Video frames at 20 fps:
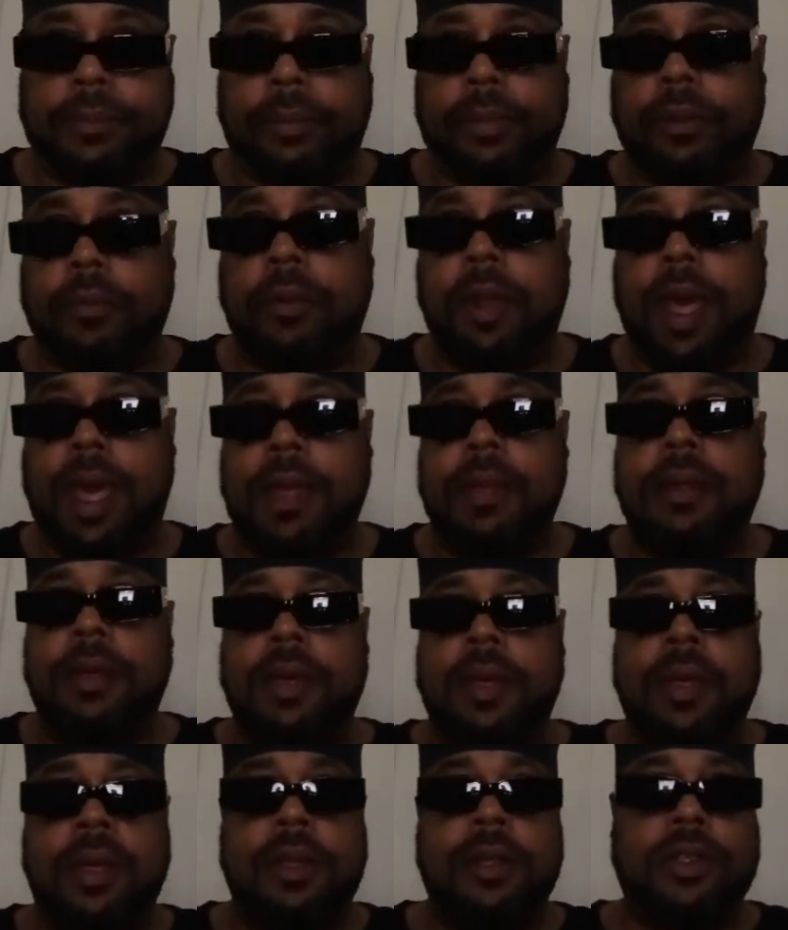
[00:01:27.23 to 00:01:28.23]
right?
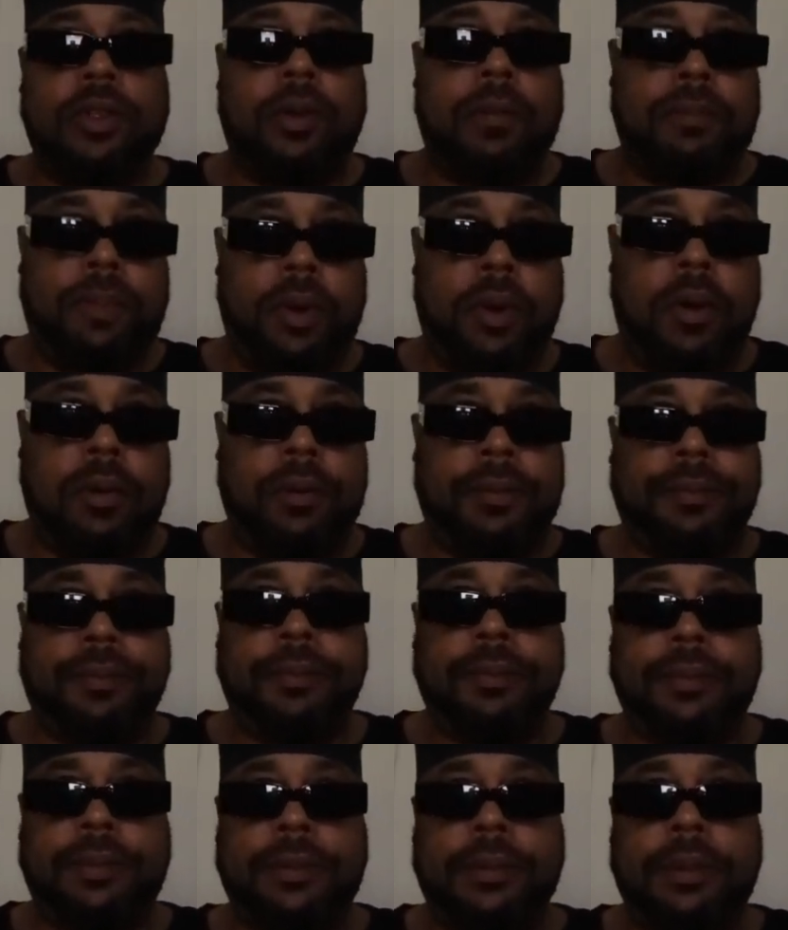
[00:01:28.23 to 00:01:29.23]
So boom,
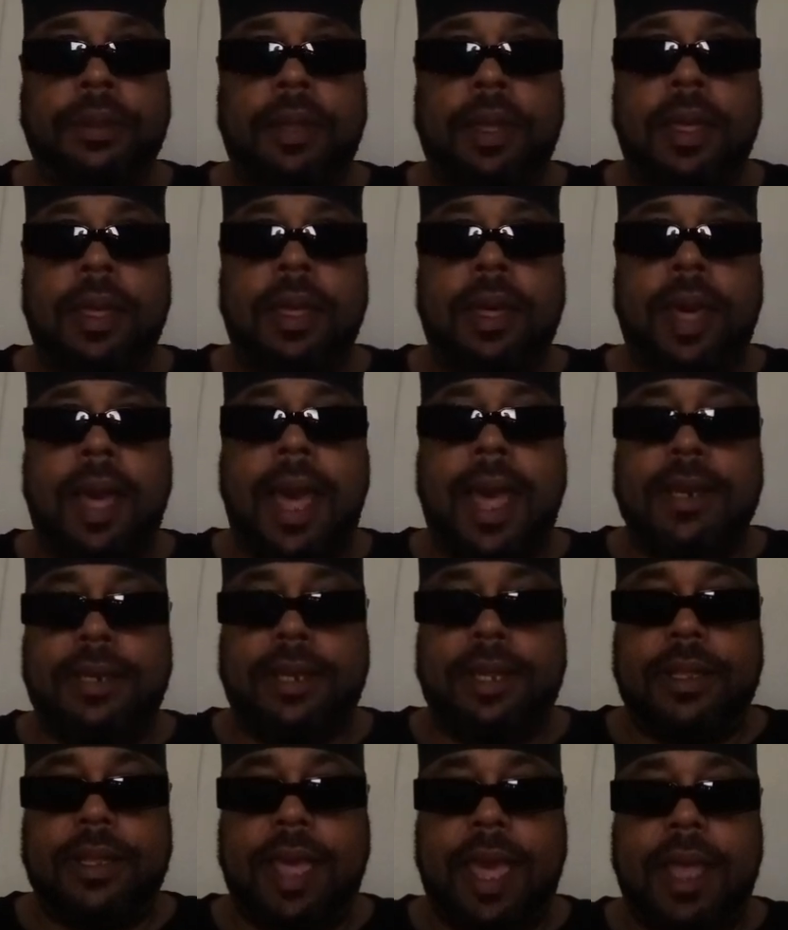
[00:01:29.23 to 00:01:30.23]
I
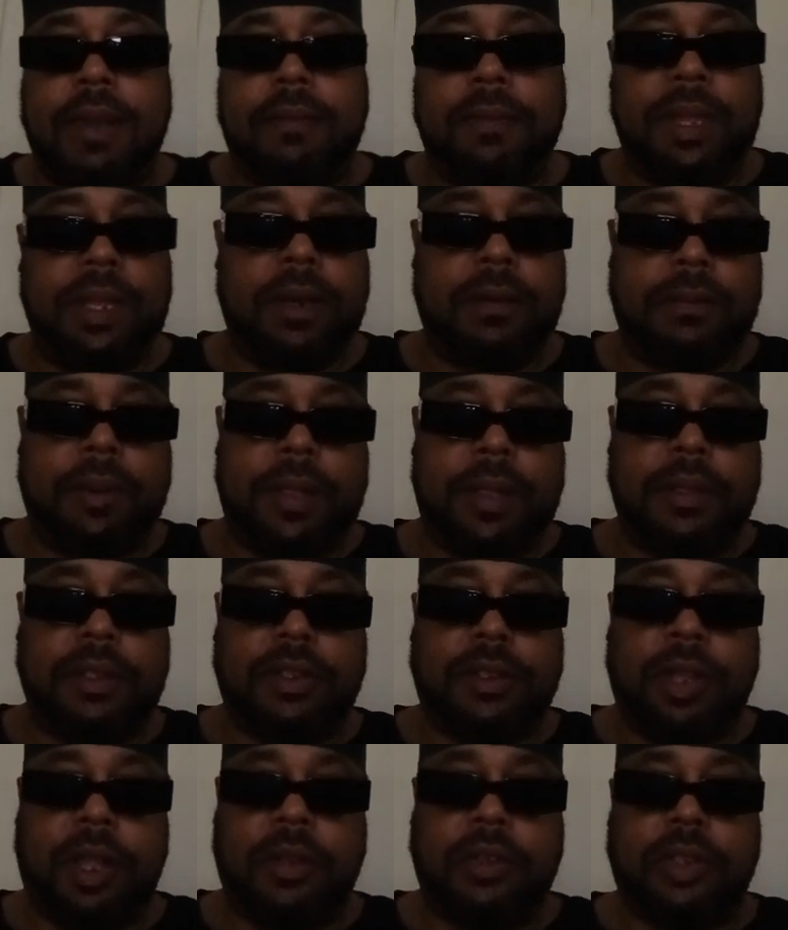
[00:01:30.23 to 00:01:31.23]
did that, and me and the brother
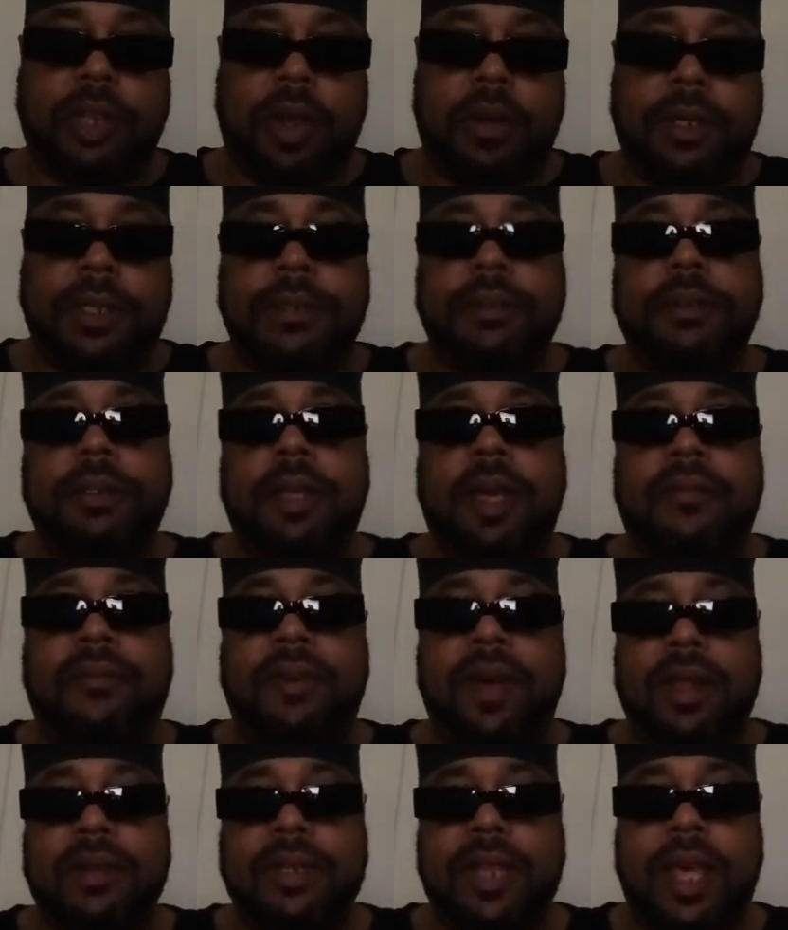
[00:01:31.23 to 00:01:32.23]
started talking. I
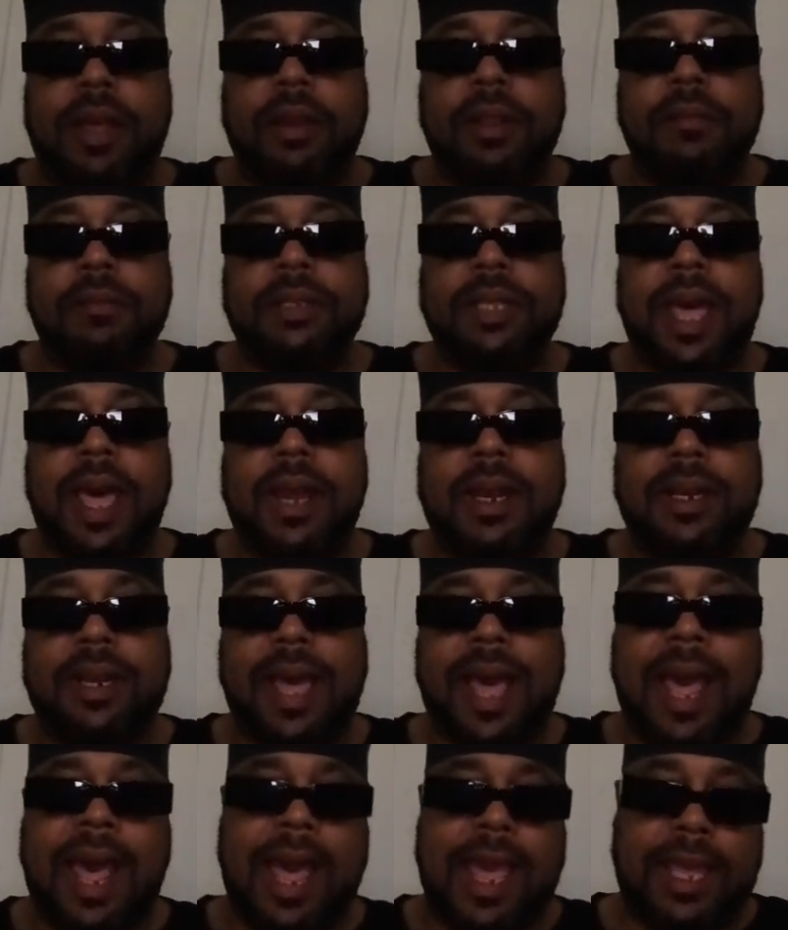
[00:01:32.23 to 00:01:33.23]
found out he was out of
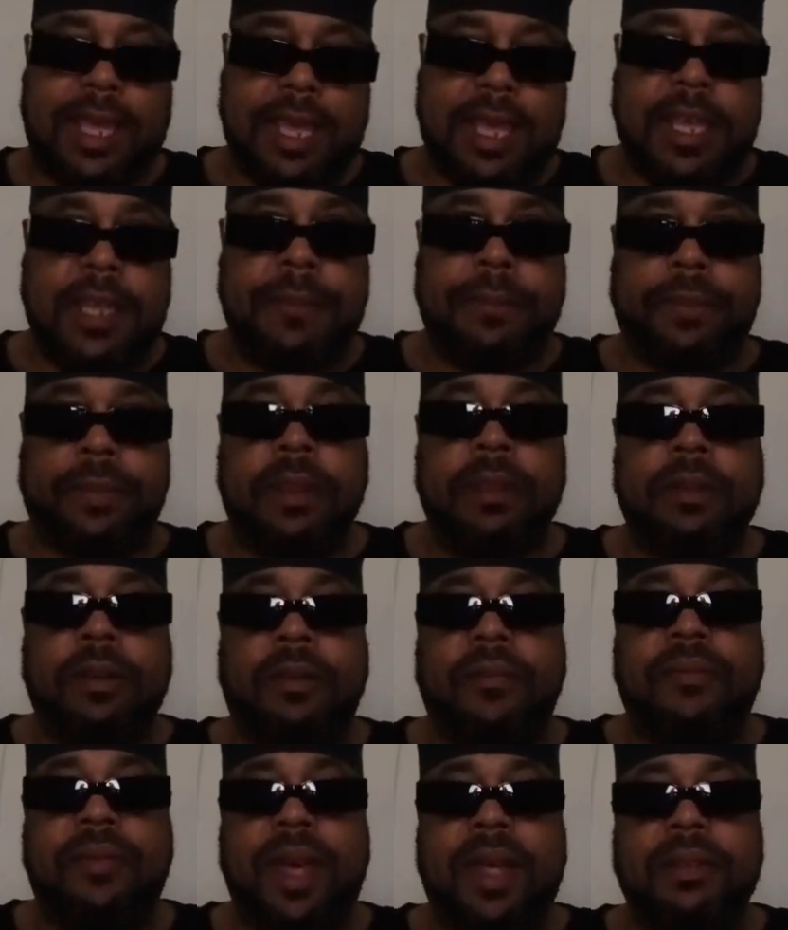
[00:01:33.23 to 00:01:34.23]
the IE,
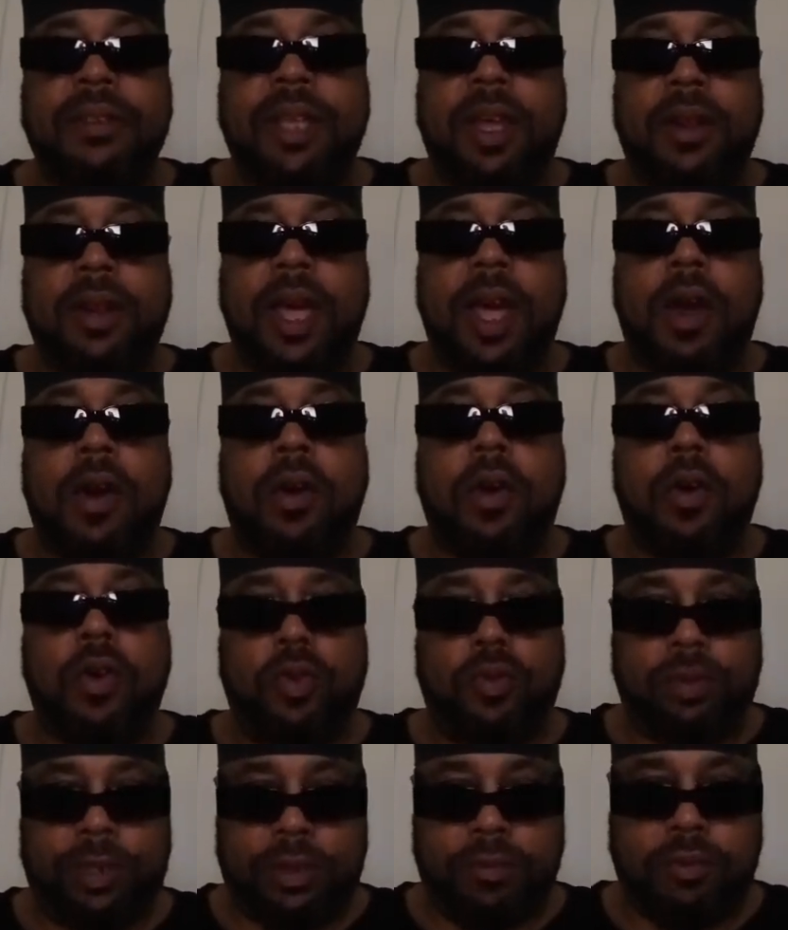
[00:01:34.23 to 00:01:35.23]
found out how
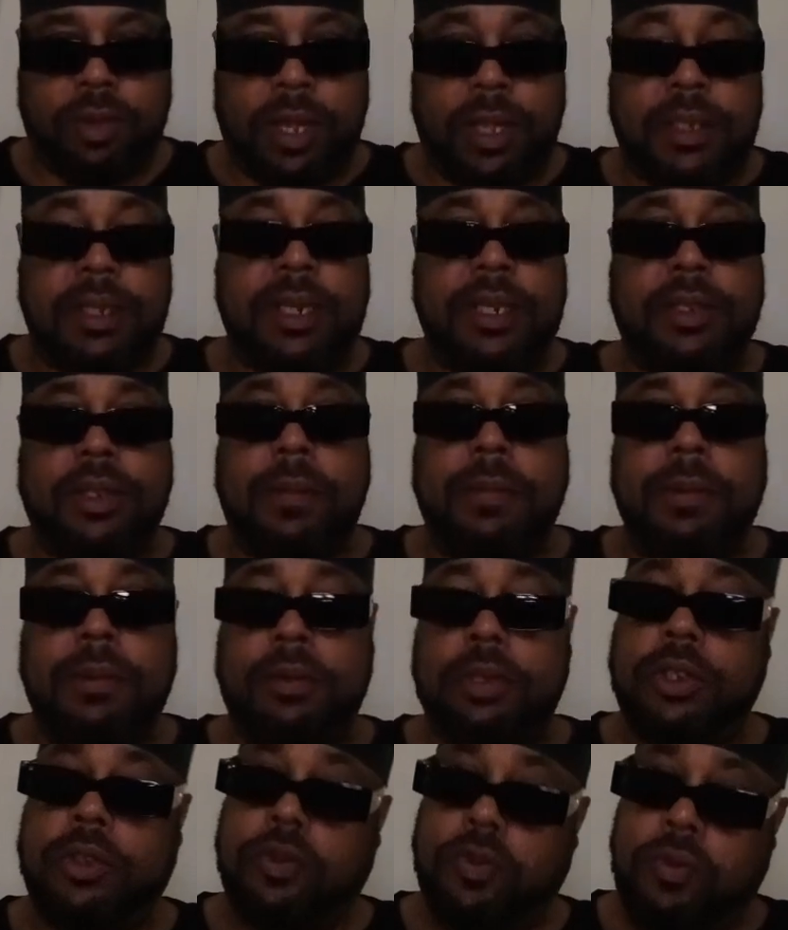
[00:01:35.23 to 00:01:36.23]
old he was, and he told me
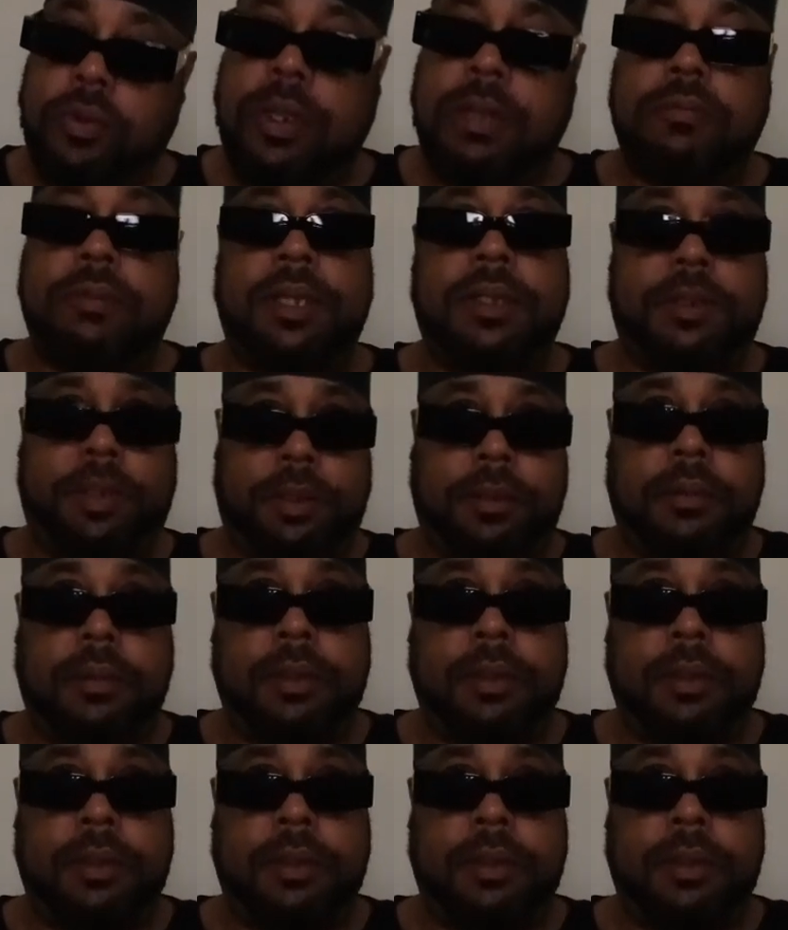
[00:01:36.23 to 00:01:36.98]
what school he went to,